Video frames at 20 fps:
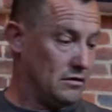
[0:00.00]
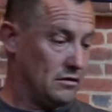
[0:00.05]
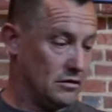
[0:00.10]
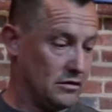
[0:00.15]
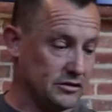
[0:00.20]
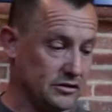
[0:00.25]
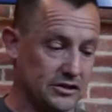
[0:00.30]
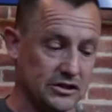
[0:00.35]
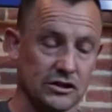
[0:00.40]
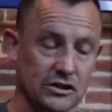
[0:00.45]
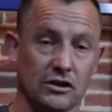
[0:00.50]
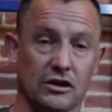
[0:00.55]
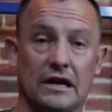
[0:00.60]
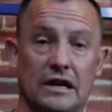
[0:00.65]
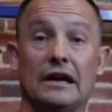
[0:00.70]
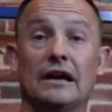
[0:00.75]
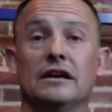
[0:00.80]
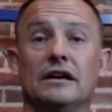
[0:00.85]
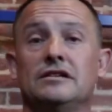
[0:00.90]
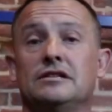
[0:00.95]

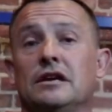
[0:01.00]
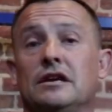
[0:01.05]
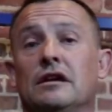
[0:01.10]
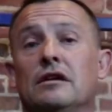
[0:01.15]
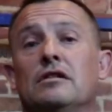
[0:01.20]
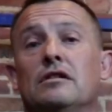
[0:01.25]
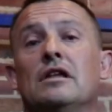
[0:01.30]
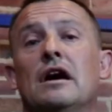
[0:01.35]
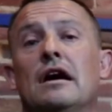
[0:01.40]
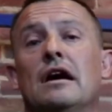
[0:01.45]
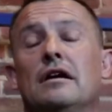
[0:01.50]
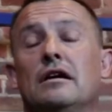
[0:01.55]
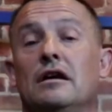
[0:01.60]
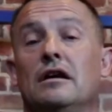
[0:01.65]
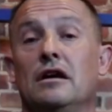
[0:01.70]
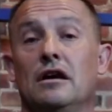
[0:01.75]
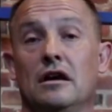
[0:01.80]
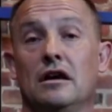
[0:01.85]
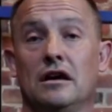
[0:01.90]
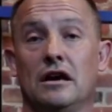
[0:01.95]
circulating, that
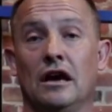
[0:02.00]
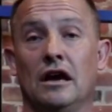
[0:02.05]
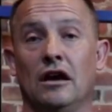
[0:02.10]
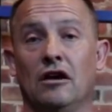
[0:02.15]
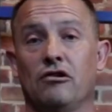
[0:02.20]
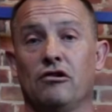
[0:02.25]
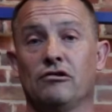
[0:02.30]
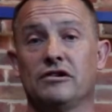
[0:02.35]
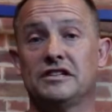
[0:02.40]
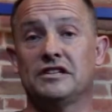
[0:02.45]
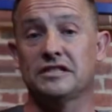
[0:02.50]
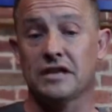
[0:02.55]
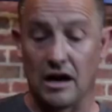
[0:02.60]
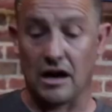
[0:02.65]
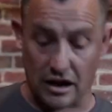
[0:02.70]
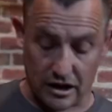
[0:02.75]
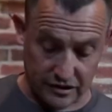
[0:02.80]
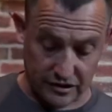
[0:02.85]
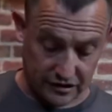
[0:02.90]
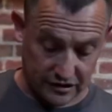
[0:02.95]
increased
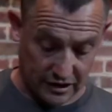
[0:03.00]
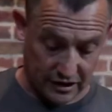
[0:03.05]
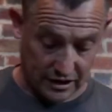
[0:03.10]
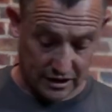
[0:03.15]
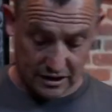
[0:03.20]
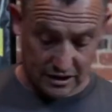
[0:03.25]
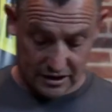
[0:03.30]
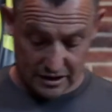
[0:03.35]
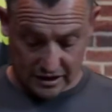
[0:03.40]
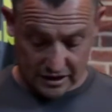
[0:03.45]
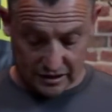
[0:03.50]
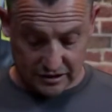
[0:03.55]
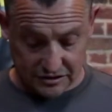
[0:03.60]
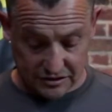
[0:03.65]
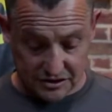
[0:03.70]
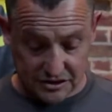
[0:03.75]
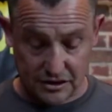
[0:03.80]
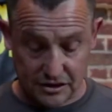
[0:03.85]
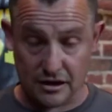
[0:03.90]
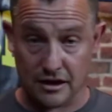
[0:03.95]
hygiene
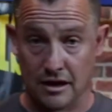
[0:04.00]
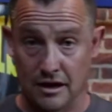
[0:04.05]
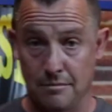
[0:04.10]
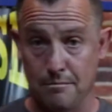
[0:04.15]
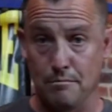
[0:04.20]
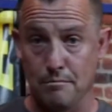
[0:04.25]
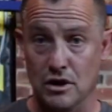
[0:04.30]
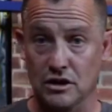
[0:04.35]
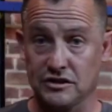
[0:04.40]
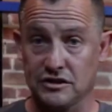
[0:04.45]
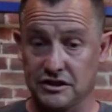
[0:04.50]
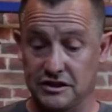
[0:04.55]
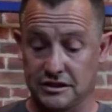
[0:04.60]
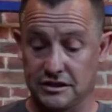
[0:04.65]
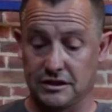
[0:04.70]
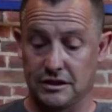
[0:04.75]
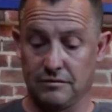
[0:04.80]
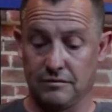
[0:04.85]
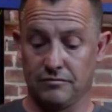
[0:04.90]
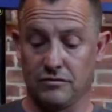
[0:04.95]
is a
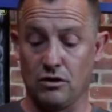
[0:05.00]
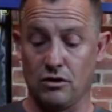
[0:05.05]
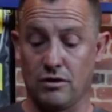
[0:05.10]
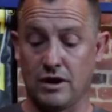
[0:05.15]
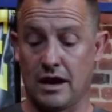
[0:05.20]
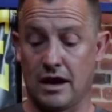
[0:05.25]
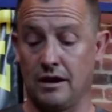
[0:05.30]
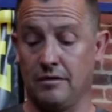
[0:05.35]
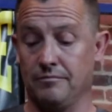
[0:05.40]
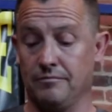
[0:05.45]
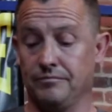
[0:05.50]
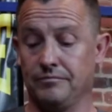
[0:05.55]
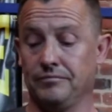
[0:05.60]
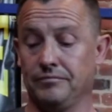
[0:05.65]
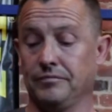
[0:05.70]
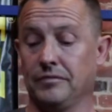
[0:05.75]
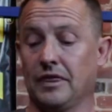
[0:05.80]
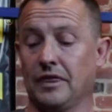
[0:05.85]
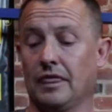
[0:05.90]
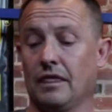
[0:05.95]
must. Okay,
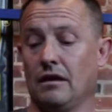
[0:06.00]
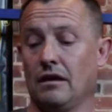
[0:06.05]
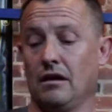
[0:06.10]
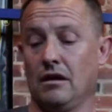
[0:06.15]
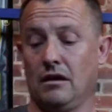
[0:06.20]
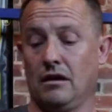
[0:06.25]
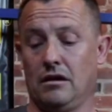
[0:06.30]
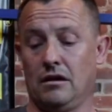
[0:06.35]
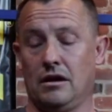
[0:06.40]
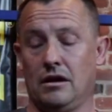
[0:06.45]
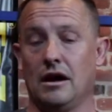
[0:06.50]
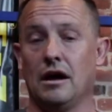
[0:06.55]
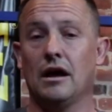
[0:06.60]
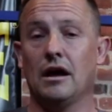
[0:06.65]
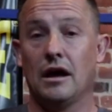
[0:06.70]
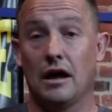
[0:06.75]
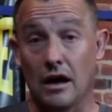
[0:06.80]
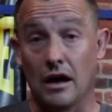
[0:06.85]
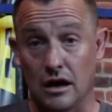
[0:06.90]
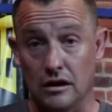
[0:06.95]

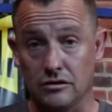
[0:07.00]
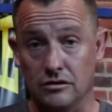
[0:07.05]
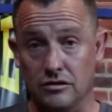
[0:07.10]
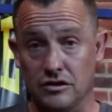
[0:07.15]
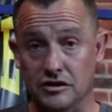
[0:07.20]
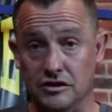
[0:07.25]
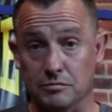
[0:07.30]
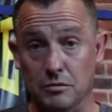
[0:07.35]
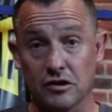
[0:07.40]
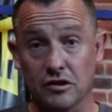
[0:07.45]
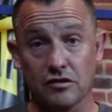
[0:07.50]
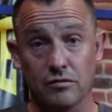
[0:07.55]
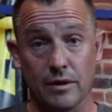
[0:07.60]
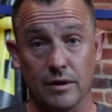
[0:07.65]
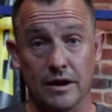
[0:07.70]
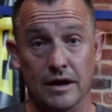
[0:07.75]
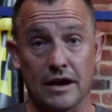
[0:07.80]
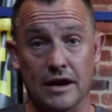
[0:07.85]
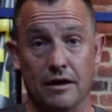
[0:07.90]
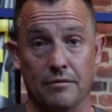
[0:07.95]
I'll do this much
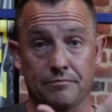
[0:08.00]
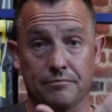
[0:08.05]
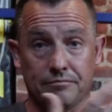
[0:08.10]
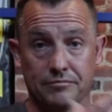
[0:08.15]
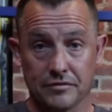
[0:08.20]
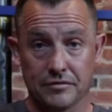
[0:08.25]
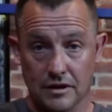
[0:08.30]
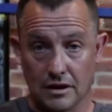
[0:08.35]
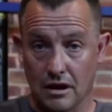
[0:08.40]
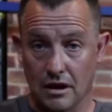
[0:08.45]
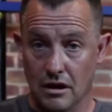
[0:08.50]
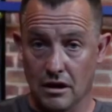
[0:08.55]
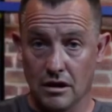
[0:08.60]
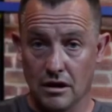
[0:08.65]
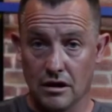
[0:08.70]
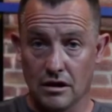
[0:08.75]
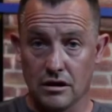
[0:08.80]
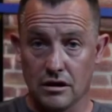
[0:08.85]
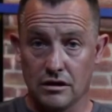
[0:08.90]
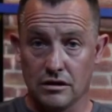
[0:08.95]
quicker now.
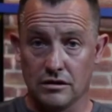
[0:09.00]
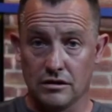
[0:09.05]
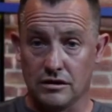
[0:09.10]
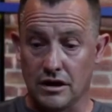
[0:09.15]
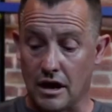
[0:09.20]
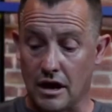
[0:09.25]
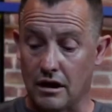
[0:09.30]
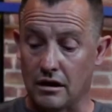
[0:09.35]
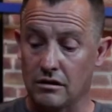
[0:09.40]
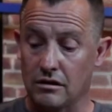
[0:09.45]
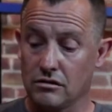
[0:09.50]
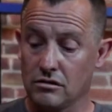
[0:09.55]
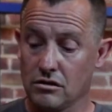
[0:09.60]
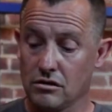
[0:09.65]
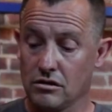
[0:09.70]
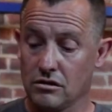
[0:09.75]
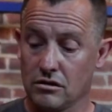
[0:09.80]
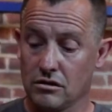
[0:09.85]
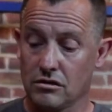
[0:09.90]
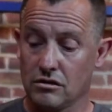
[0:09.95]
There.
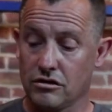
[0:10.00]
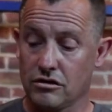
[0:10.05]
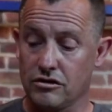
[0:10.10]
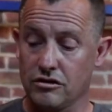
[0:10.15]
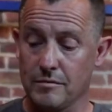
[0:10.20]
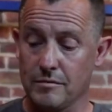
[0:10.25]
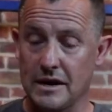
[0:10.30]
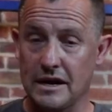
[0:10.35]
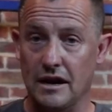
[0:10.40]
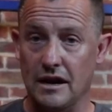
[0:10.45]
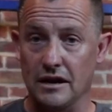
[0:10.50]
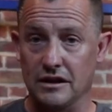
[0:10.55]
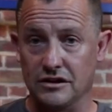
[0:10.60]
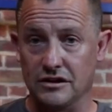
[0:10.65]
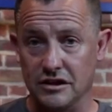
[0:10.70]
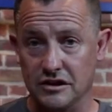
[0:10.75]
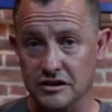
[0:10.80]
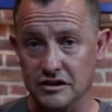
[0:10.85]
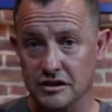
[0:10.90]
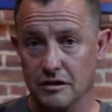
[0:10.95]
Thumb in like
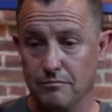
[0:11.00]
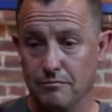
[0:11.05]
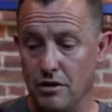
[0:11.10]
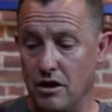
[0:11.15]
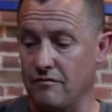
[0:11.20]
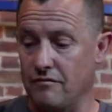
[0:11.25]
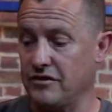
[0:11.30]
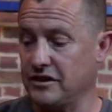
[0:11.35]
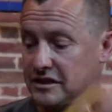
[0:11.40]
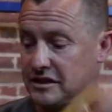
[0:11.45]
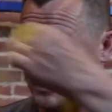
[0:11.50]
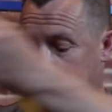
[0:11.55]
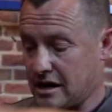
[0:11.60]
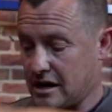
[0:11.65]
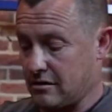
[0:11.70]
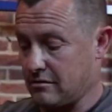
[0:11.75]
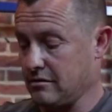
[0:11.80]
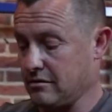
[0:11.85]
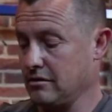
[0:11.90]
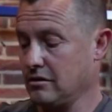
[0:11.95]
this, palm facing
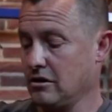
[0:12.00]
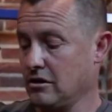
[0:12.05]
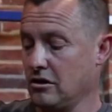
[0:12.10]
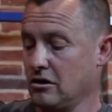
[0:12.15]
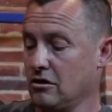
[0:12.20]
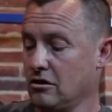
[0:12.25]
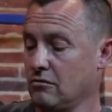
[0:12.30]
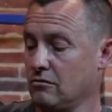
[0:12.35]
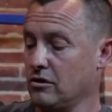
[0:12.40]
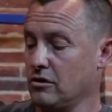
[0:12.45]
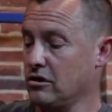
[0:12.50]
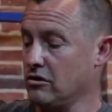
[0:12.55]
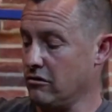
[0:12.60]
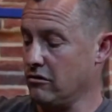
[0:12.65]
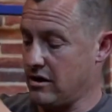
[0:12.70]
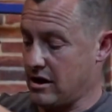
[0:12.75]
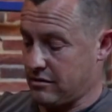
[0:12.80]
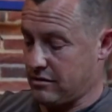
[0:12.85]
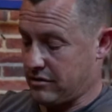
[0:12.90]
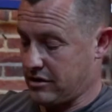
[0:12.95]
down. We go
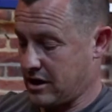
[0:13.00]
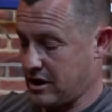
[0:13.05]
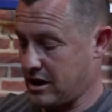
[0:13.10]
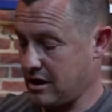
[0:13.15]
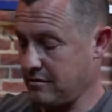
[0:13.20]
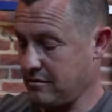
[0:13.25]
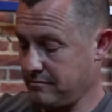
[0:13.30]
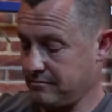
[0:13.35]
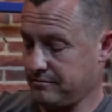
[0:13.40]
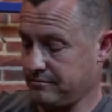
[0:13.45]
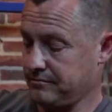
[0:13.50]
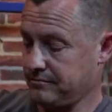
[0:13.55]
around there.